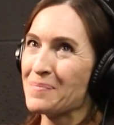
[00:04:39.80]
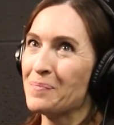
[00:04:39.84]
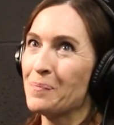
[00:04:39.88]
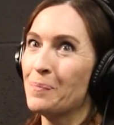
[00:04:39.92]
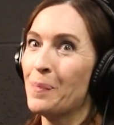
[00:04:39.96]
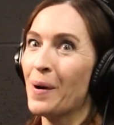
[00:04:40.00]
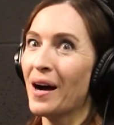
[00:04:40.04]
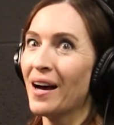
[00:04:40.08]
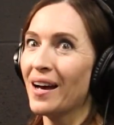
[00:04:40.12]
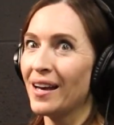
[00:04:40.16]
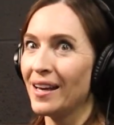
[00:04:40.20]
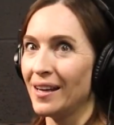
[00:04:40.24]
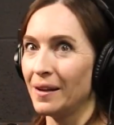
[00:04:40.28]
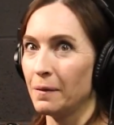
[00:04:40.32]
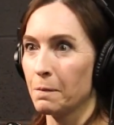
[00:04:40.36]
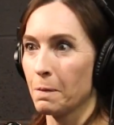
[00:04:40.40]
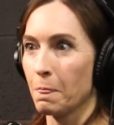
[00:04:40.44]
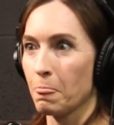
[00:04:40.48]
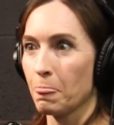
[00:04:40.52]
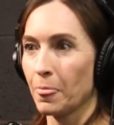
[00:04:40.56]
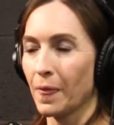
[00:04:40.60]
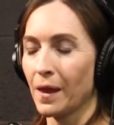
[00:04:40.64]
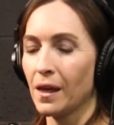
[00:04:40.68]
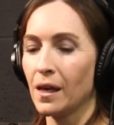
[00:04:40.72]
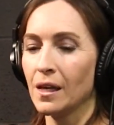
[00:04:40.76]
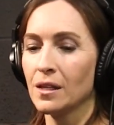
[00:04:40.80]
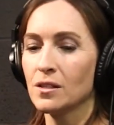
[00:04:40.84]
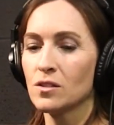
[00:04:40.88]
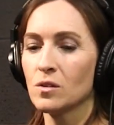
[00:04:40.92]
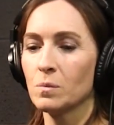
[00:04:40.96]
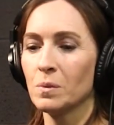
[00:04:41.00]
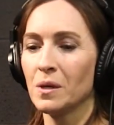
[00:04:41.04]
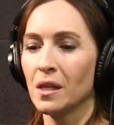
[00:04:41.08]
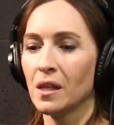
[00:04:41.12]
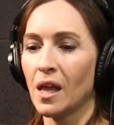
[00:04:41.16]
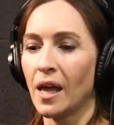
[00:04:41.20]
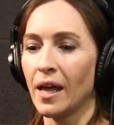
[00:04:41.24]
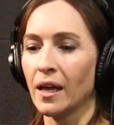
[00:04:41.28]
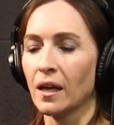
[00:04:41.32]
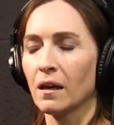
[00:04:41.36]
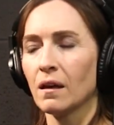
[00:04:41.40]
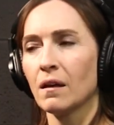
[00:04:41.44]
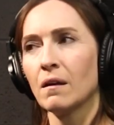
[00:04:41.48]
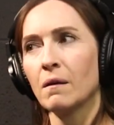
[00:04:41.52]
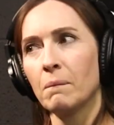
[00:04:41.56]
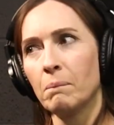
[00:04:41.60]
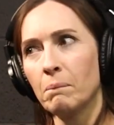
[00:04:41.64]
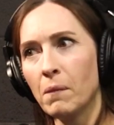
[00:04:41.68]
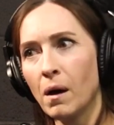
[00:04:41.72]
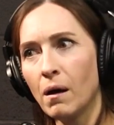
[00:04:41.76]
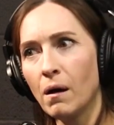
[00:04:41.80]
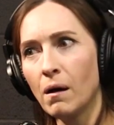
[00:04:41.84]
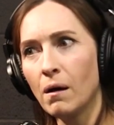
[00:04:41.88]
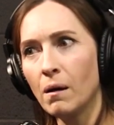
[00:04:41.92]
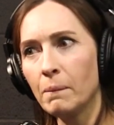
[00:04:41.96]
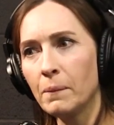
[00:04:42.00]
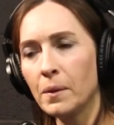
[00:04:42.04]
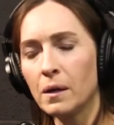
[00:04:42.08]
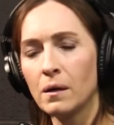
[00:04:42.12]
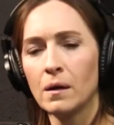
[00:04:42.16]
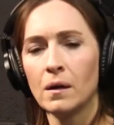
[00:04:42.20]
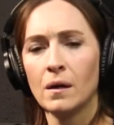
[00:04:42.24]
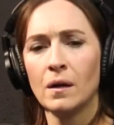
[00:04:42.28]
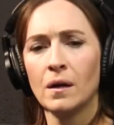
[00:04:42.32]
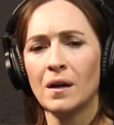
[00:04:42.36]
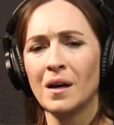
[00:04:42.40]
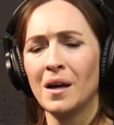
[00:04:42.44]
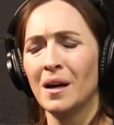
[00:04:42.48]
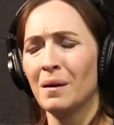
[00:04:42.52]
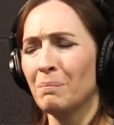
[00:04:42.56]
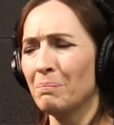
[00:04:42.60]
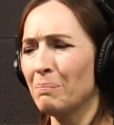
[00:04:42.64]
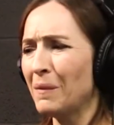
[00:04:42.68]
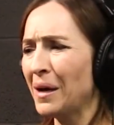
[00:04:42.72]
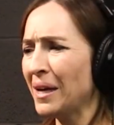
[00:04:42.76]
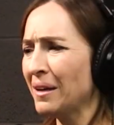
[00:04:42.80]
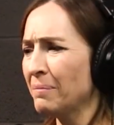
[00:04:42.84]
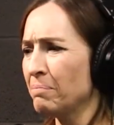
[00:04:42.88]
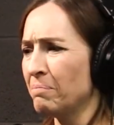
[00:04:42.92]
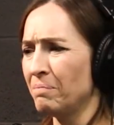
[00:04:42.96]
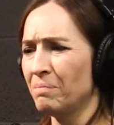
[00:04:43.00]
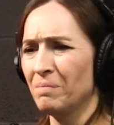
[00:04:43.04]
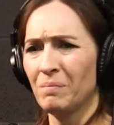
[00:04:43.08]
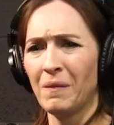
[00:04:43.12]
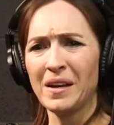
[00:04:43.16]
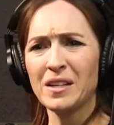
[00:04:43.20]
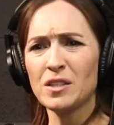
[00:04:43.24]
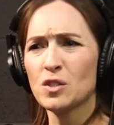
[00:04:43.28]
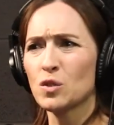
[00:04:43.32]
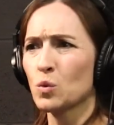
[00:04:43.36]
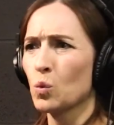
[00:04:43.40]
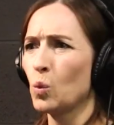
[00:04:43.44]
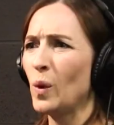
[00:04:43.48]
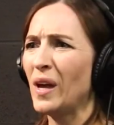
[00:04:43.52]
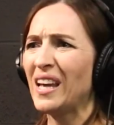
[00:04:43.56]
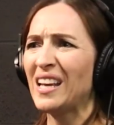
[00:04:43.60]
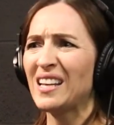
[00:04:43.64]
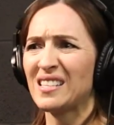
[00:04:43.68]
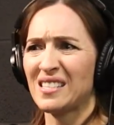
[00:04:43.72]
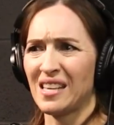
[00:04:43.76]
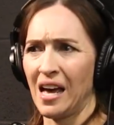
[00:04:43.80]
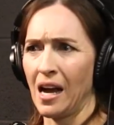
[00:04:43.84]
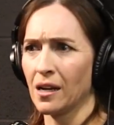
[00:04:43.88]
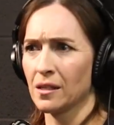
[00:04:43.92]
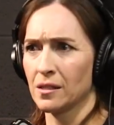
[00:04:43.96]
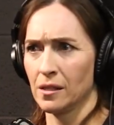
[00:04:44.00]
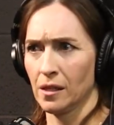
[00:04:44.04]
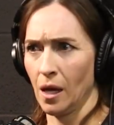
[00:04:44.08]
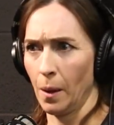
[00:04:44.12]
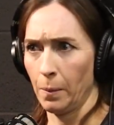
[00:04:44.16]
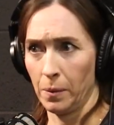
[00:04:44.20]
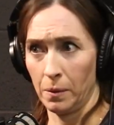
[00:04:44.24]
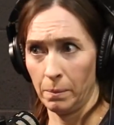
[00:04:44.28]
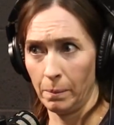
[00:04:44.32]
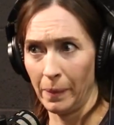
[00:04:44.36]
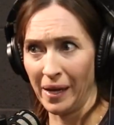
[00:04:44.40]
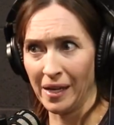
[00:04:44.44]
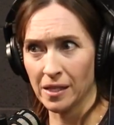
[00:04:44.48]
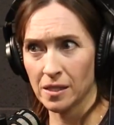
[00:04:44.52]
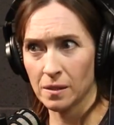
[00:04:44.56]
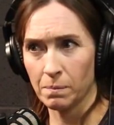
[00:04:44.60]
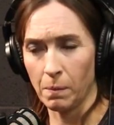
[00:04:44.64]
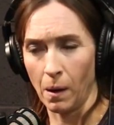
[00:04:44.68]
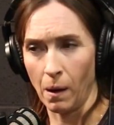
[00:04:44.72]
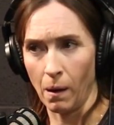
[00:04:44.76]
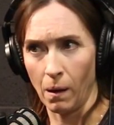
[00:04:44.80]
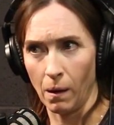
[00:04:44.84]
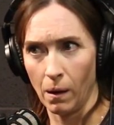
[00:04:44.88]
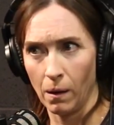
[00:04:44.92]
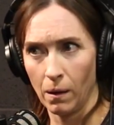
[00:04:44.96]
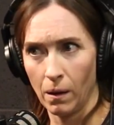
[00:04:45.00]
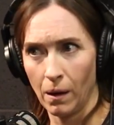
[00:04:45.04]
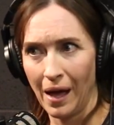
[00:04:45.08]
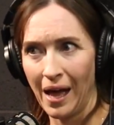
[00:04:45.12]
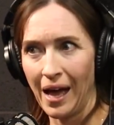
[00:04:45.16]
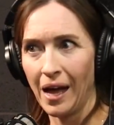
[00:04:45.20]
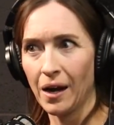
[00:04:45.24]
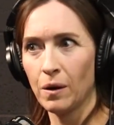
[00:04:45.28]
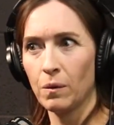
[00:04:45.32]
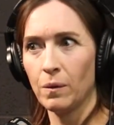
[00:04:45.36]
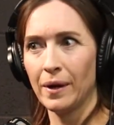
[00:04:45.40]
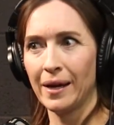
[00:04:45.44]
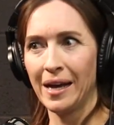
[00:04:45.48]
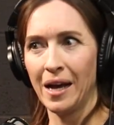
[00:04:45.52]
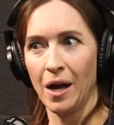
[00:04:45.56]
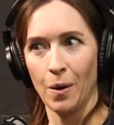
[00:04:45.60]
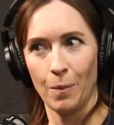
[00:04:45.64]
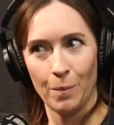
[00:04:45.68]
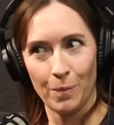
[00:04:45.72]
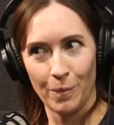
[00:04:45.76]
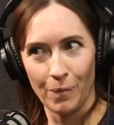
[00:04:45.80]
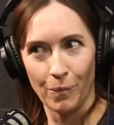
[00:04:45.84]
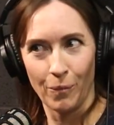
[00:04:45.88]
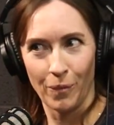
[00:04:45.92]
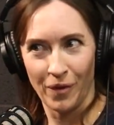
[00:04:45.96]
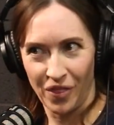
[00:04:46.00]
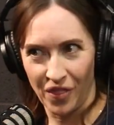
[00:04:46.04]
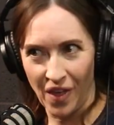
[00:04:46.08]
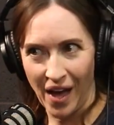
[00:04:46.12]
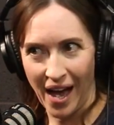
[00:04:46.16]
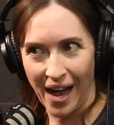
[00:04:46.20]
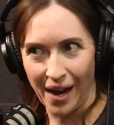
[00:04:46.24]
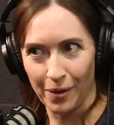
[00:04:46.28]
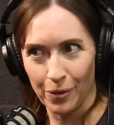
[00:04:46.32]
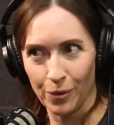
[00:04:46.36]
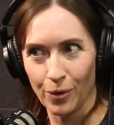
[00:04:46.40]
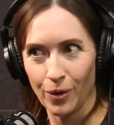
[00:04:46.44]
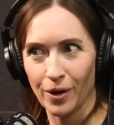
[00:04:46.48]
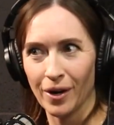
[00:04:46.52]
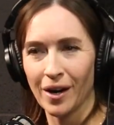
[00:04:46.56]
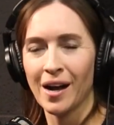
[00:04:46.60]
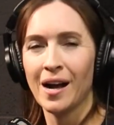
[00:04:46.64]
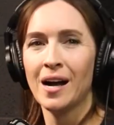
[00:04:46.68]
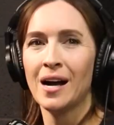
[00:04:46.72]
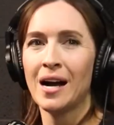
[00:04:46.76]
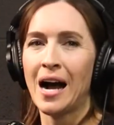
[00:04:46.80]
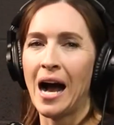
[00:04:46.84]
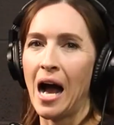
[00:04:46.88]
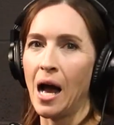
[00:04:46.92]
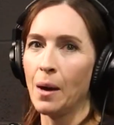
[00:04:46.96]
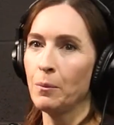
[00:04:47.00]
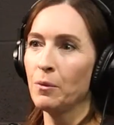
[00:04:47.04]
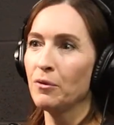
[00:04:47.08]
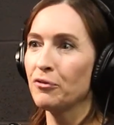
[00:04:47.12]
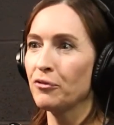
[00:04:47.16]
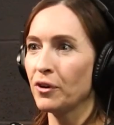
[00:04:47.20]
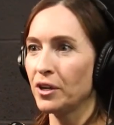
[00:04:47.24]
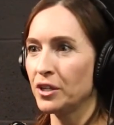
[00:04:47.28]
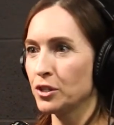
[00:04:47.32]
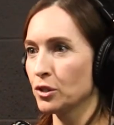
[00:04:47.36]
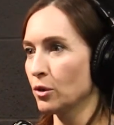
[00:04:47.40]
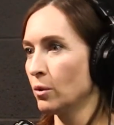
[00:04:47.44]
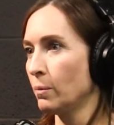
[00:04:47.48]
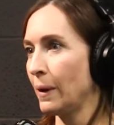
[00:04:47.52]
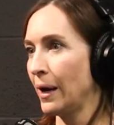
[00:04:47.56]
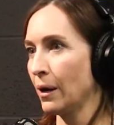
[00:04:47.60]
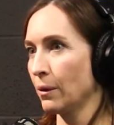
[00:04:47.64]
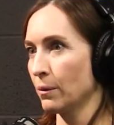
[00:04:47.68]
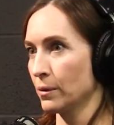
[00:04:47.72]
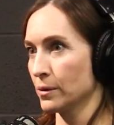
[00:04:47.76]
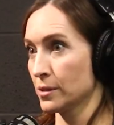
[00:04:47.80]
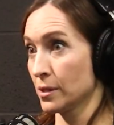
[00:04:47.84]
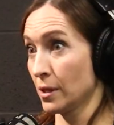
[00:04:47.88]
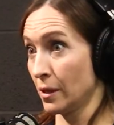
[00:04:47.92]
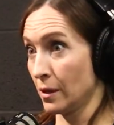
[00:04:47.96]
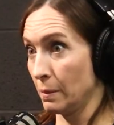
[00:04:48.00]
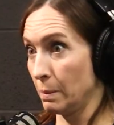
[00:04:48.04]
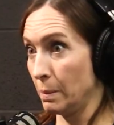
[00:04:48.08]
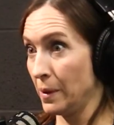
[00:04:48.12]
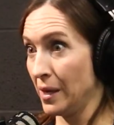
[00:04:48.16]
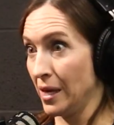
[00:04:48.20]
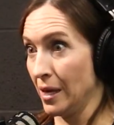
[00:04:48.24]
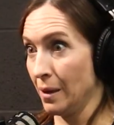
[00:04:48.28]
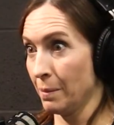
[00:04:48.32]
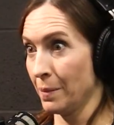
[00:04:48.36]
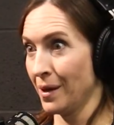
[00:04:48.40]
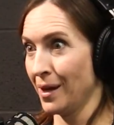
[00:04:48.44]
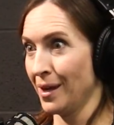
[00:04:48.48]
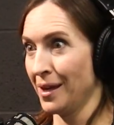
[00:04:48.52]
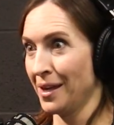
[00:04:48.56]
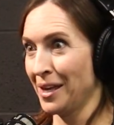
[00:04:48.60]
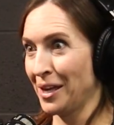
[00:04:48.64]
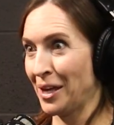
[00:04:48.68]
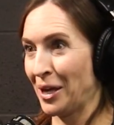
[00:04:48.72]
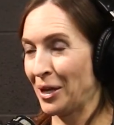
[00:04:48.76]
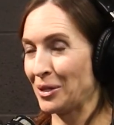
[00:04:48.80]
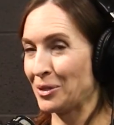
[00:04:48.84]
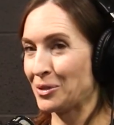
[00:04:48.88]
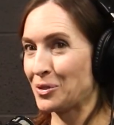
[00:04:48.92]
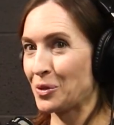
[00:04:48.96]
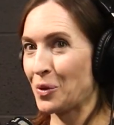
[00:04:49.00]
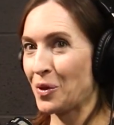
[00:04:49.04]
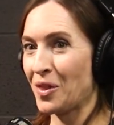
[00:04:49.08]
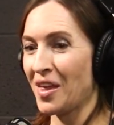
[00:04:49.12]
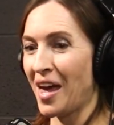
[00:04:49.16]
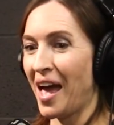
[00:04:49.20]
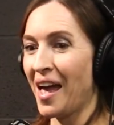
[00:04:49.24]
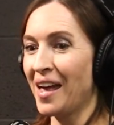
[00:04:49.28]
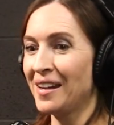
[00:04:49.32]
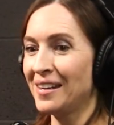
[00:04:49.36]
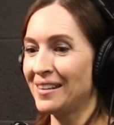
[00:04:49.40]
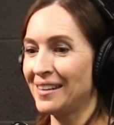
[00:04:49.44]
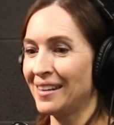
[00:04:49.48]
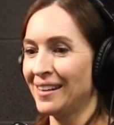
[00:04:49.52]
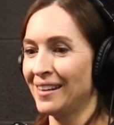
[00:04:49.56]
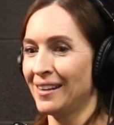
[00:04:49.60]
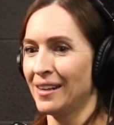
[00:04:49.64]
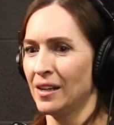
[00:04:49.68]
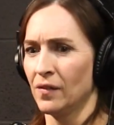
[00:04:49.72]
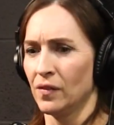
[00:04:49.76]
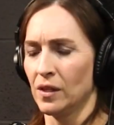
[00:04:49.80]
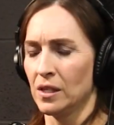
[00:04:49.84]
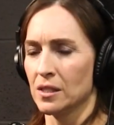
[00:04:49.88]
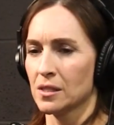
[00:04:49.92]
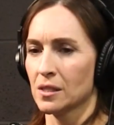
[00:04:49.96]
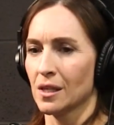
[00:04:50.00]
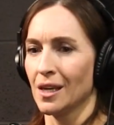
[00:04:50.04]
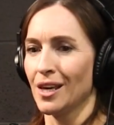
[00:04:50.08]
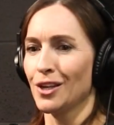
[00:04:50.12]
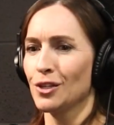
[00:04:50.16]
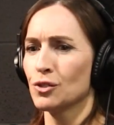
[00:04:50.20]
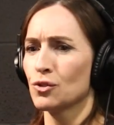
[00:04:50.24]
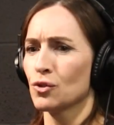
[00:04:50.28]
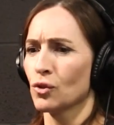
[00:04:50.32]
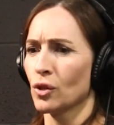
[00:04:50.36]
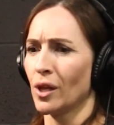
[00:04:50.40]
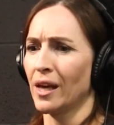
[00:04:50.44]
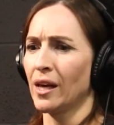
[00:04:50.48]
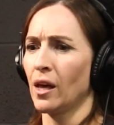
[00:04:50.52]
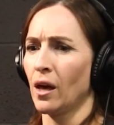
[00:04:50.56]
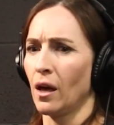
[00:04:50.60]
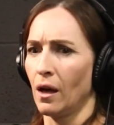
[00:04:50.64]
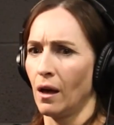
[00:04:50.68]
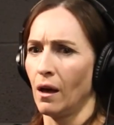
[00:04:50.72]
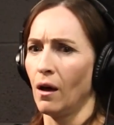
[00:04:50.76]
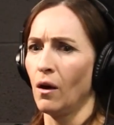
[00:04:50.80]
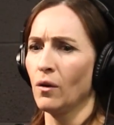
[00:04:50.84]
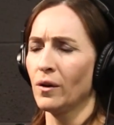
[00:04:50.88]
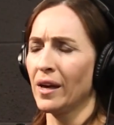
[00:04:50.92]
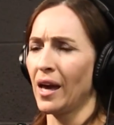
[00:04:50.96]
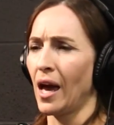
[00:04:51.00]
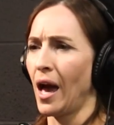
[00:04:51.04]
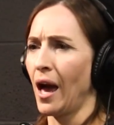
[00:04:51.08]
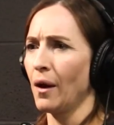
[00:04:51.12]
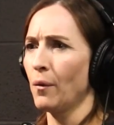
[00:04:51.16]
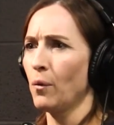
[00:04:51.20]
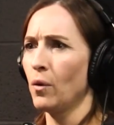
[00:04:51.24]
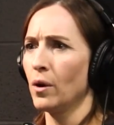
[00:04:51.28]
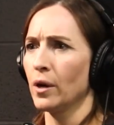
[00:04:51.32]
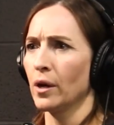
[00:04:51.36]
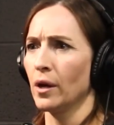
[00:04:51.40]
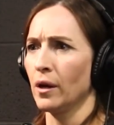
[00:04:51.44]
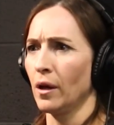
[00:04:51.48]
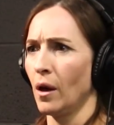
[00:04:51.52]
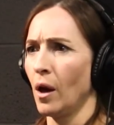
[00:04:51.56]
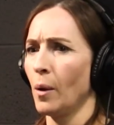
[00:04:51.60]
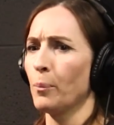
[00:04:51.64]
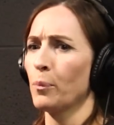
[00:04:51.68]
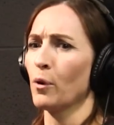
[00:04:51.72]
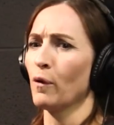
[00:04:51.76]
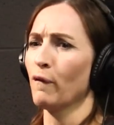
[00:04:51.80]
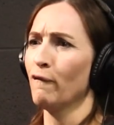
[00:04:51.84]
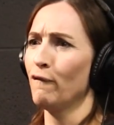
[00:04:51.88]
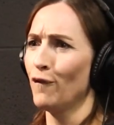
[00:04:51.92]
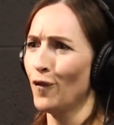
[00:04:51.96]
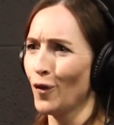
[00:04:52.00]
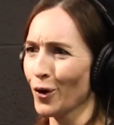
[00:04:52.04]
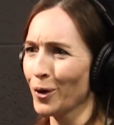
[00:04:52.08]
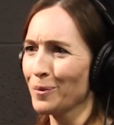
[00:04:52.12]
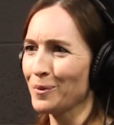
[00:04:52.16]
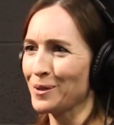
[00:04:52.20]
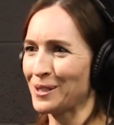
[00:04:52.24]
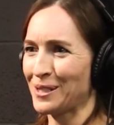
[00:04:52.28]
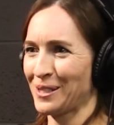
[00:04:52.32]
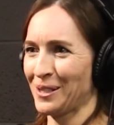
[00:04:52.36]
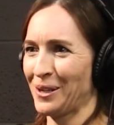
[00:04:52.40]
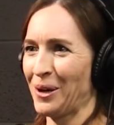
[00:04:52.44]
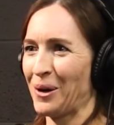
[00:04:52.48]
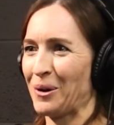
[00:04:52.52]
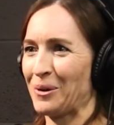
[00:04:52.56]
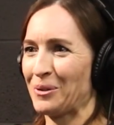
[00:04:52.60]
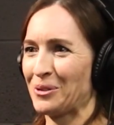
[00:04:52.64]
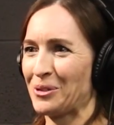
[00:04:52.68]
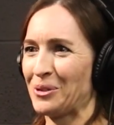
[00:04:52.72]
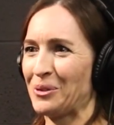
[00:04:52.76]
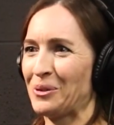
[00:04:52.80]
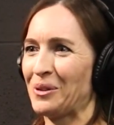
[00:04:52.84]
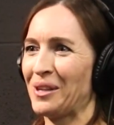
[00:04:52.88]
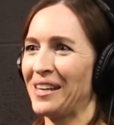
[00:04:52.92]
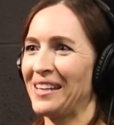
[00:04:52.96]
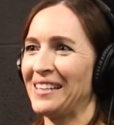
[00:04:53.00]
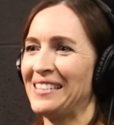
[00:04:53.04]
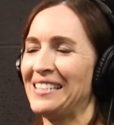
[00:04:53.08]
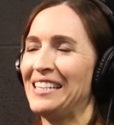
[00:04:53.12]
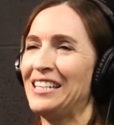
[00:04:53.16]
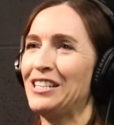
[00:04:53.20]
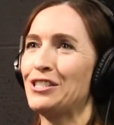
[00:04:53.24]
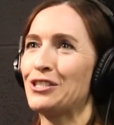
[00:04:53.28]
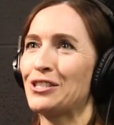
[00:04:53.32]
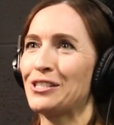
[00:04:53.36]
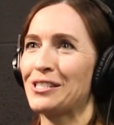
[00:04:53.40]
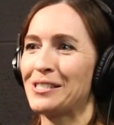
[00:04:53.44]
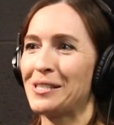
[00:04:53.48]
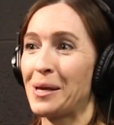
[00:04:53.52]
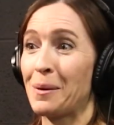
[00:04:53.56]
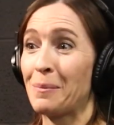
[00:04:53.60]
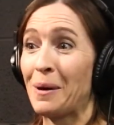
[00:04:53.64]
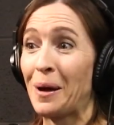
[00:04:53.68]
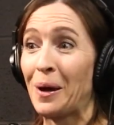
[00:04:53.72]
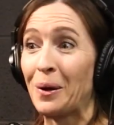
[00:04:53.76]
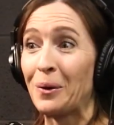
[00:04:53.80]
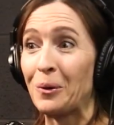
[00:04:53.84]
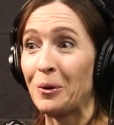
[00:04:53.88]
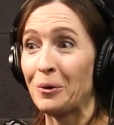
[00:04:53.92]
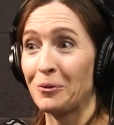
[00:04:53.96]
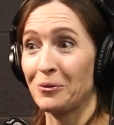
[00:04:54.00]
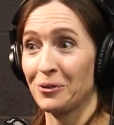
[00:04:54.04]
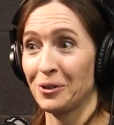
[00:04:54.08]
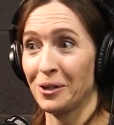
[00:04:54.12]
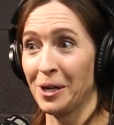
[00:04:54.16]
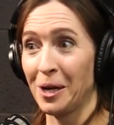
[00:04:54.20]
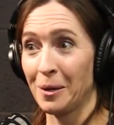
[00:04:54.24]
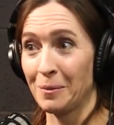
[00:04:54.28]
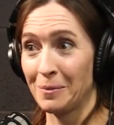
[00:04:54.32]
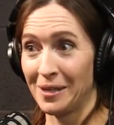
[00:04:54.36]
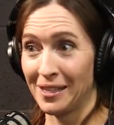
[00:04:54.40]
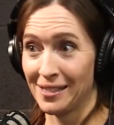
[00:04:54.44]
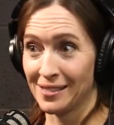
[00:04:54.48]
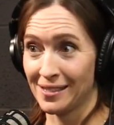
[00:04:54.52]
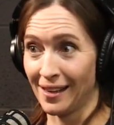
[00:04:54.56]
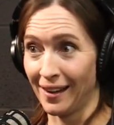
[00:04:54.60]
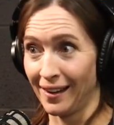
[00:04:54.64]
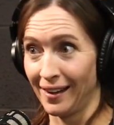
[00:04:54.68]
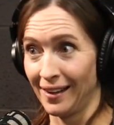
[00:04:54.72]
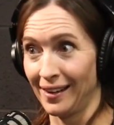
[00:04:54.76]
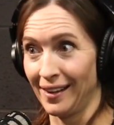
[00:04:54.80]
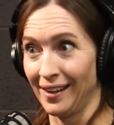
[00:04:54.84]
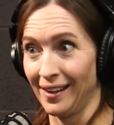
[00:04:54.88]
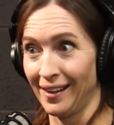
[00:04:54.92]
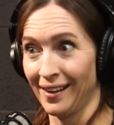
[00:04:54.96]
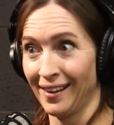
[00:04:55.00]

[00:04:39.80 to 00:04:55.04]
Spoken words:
But kids will be like, Mom, my swing is acting up in baseball. How do I help with that? Or I'm afraid to go backwards on the beam. And so then these kids are like, okay, I want a performance coach who then teaches them how to overcome anxiety.